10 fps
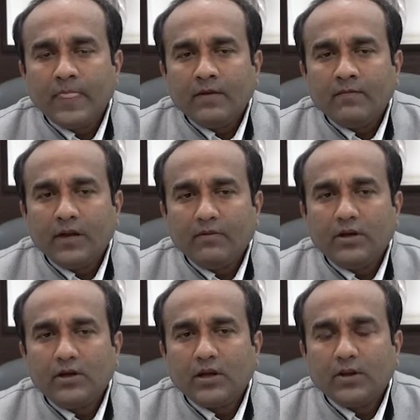
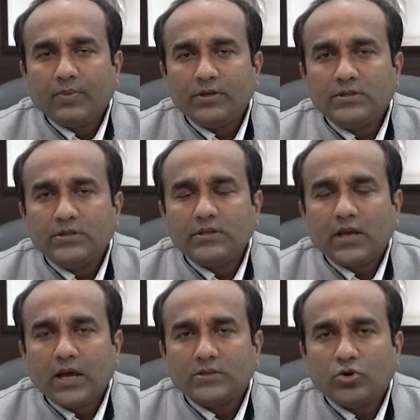Whenever a person has